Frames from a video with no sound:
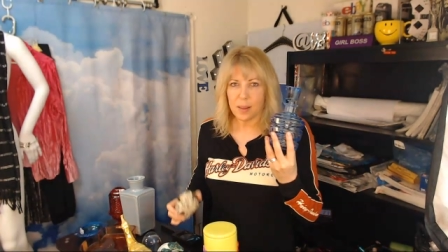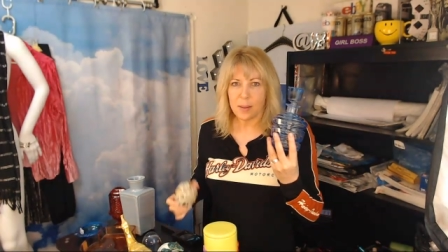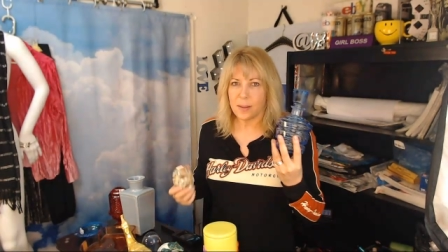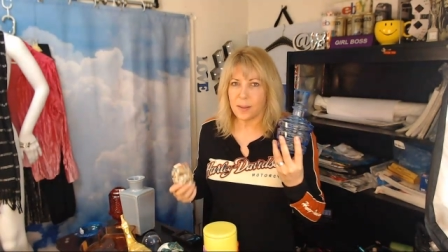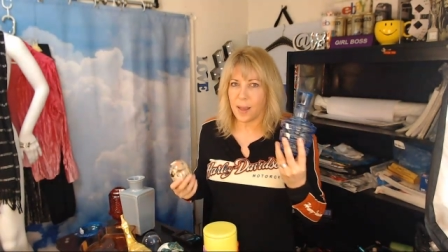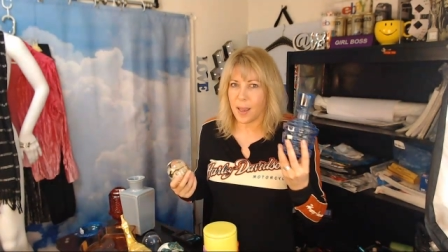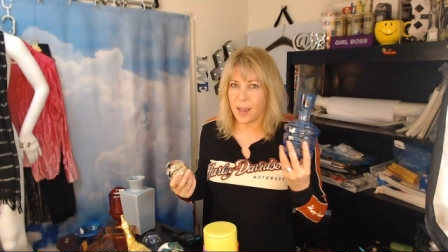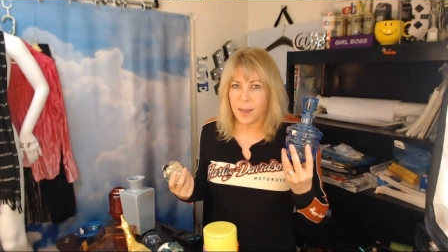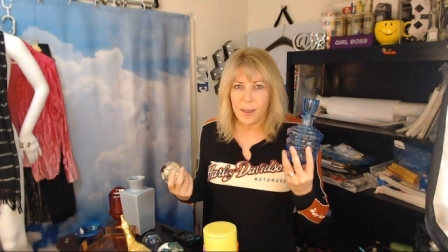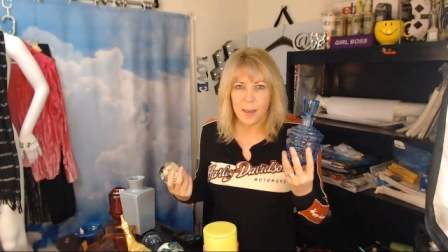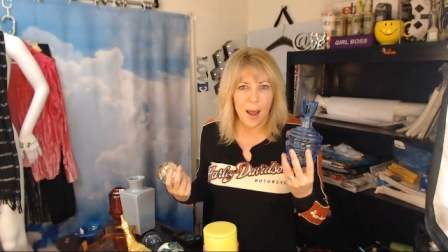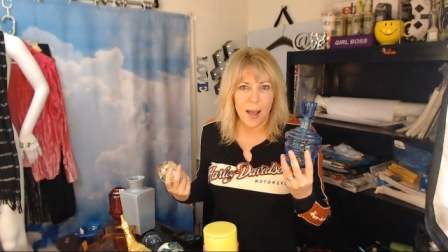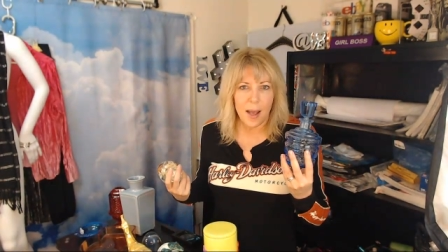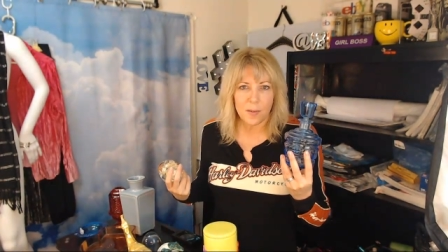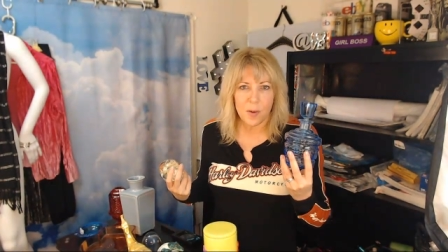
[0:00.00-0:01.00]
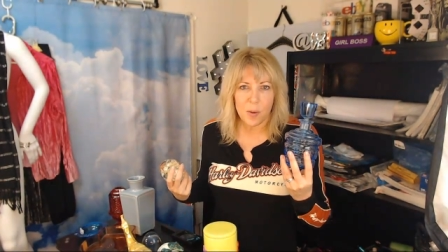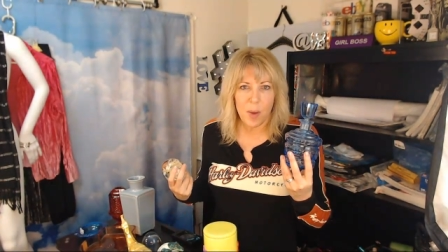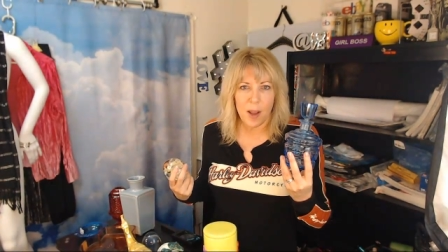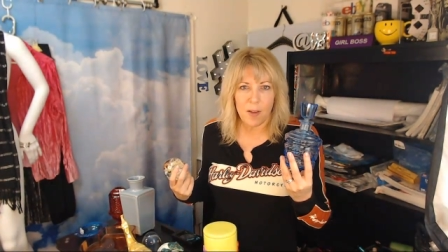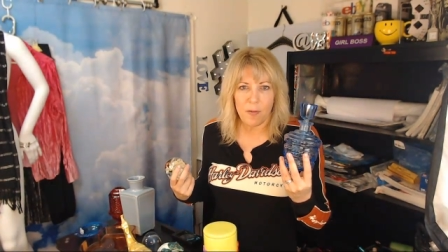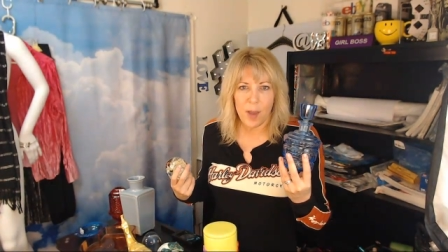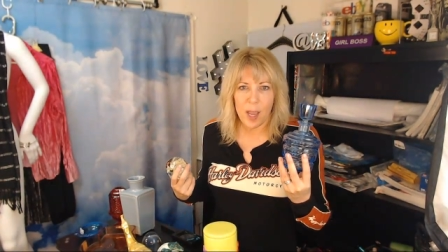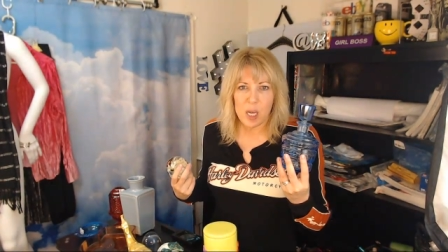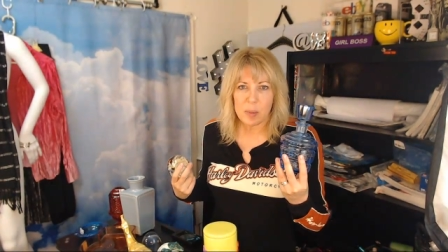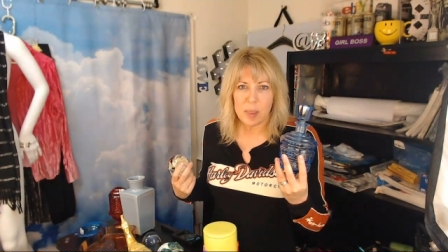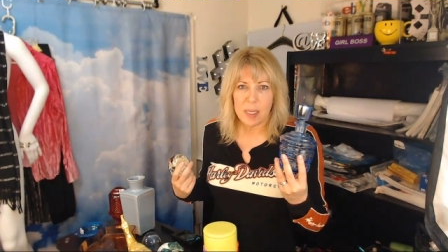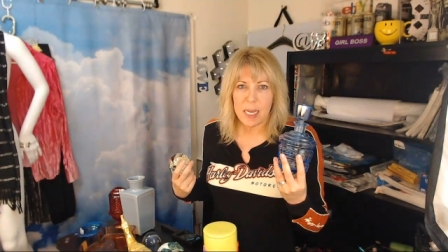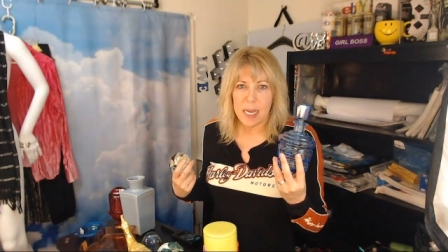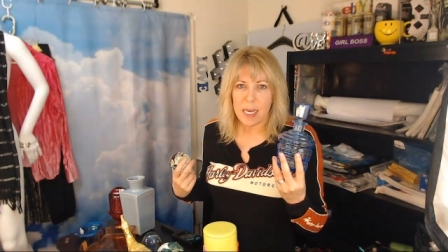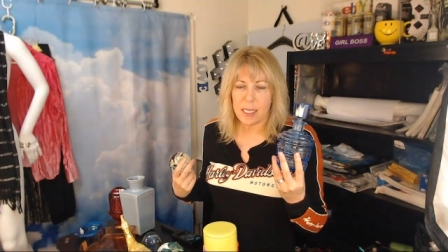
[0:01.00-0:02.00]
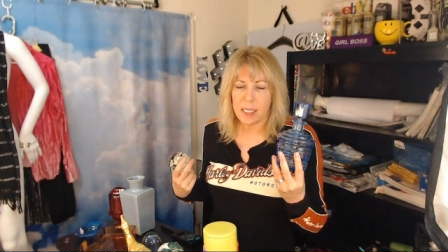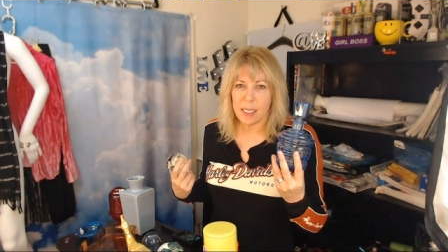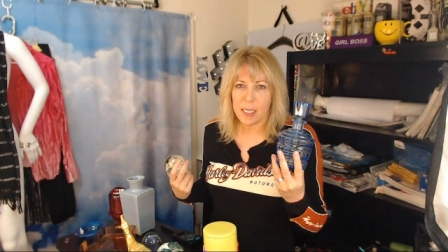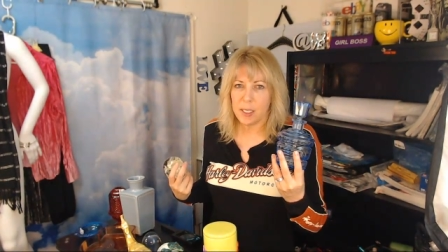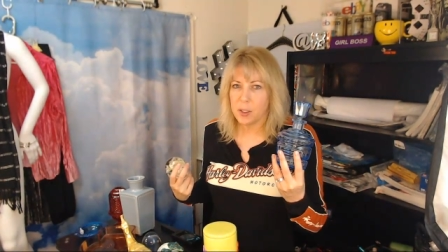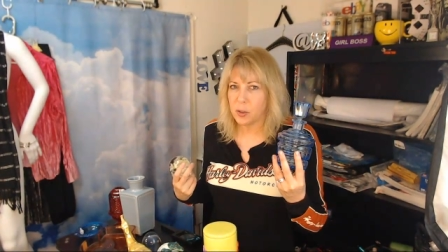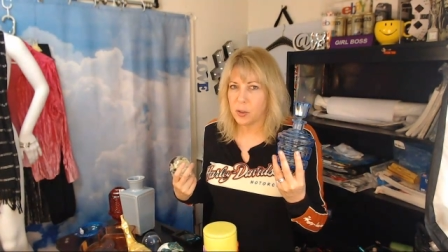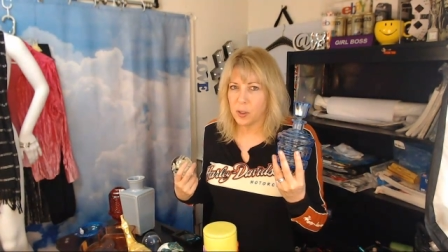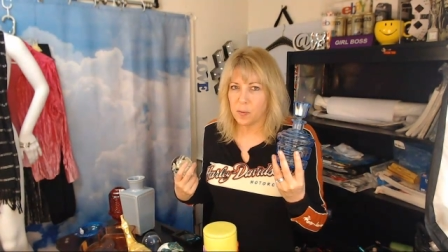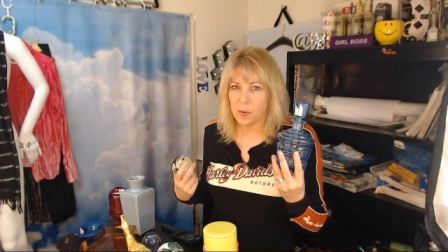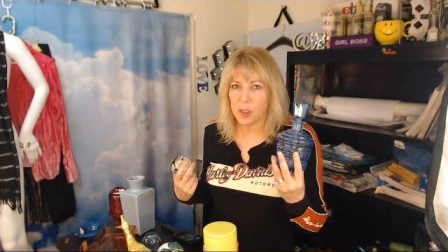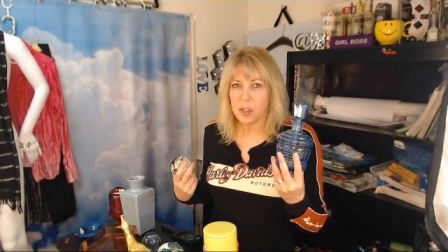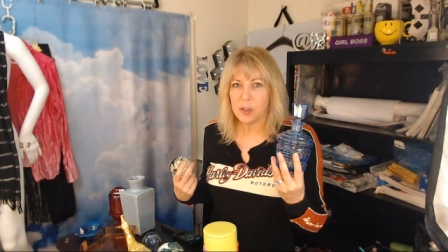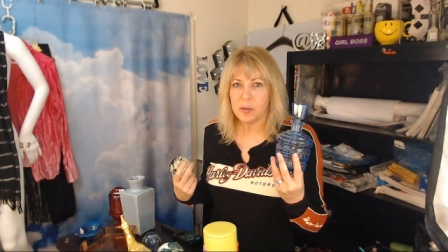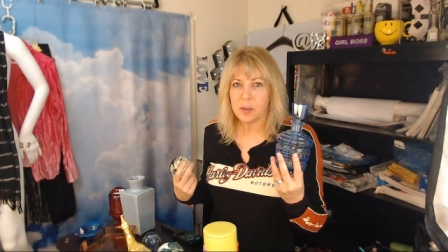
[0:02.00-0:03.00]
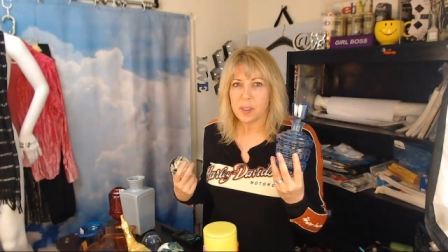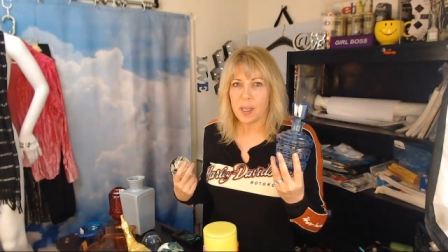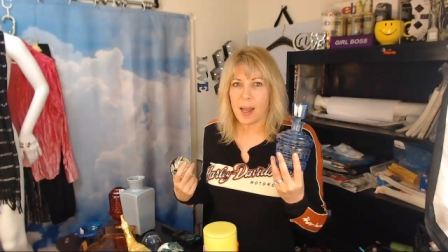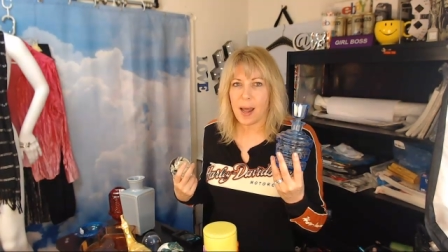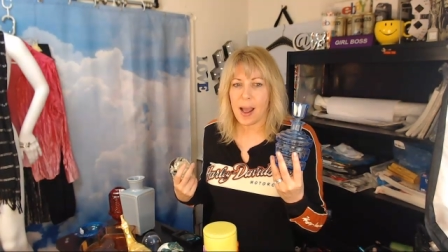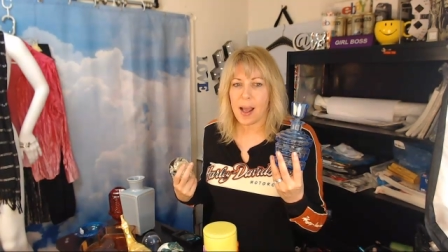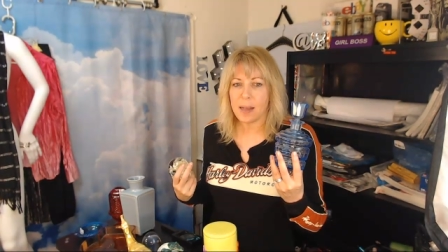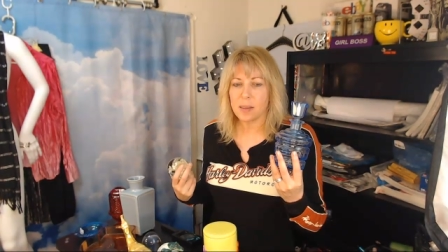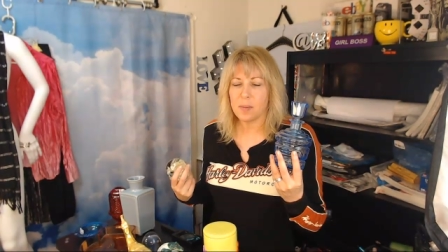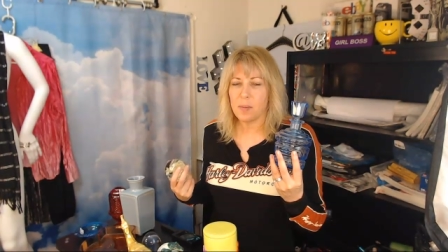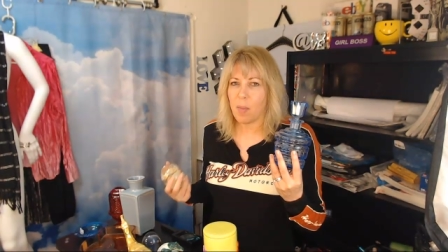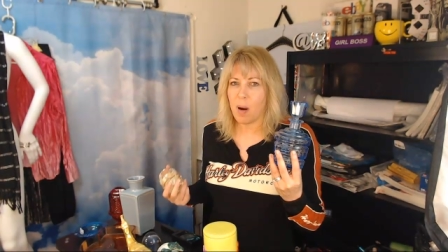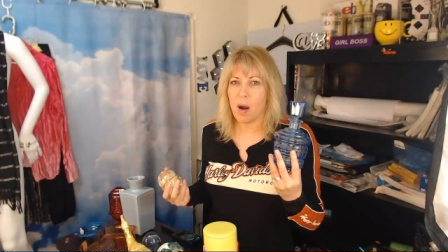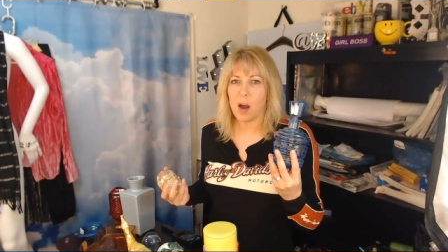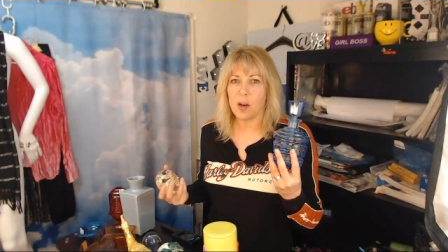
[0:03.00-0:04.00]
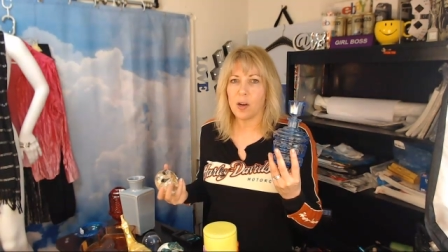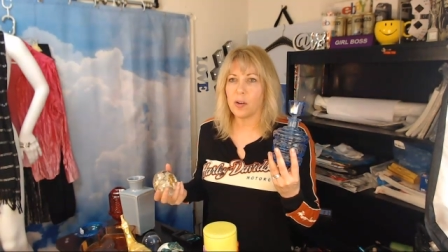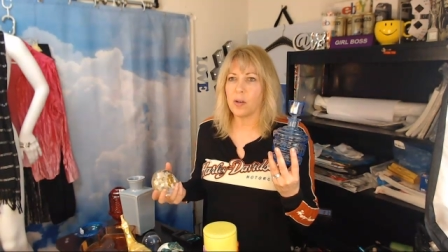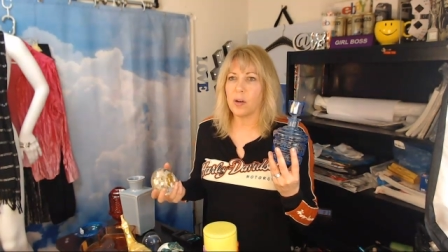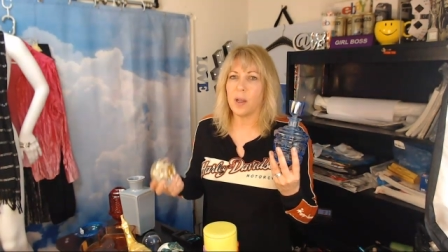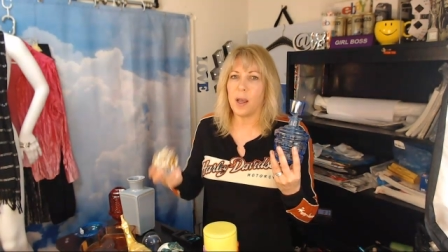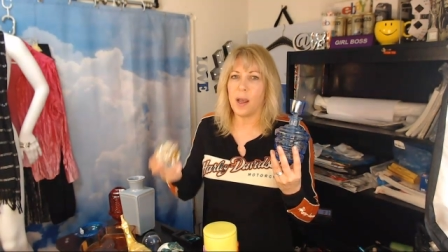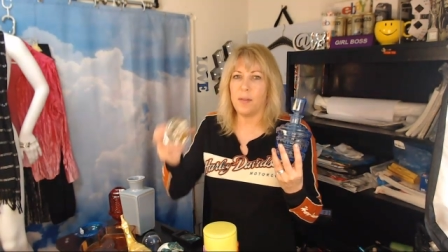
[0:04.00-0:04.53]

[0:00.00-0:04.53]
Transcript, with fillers: stained glass from my family and kiln fused glass, modern,